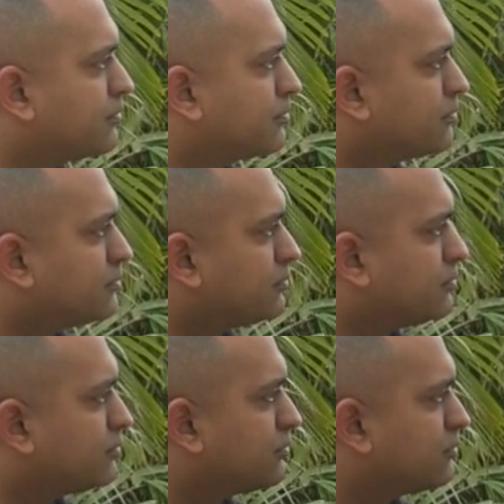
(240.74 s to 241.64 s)

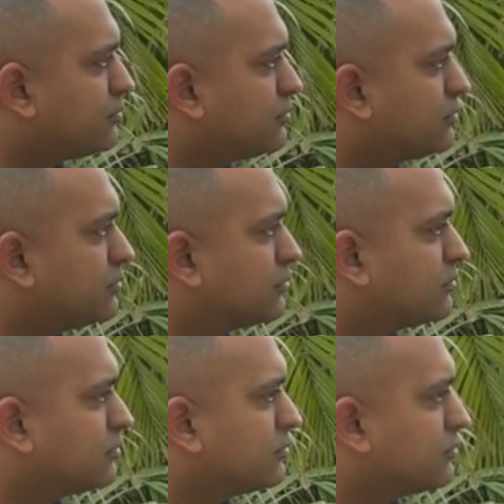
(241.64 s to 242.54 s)

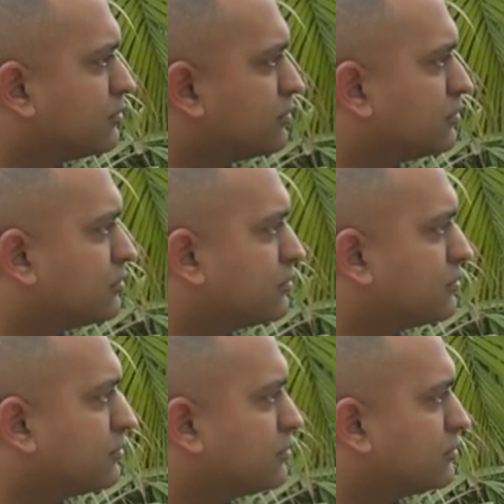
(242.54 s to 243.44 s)

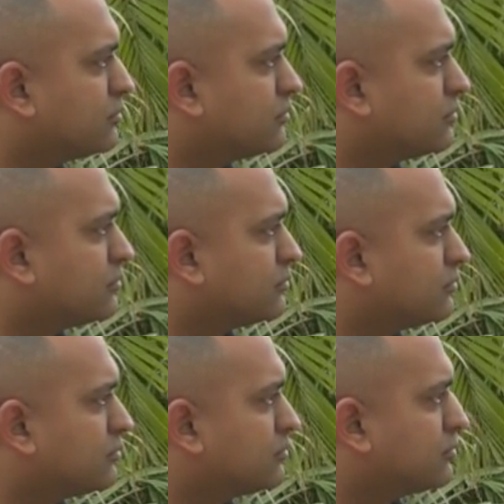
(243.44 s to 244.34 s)

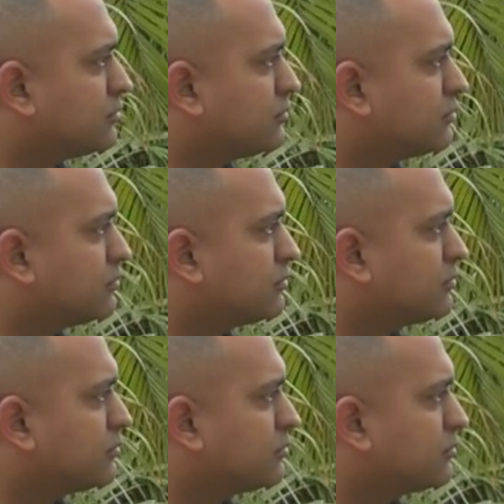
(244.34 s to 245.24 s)

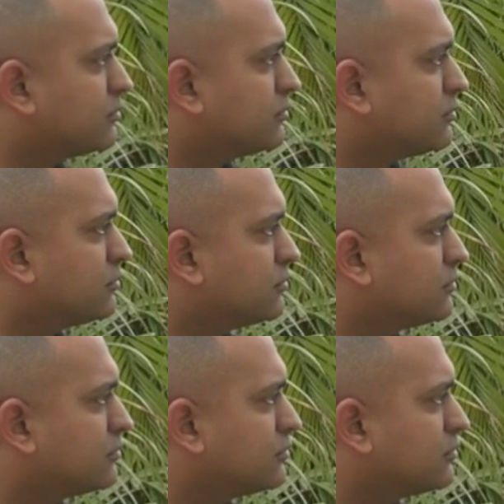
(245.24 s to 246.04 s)
(not speaking)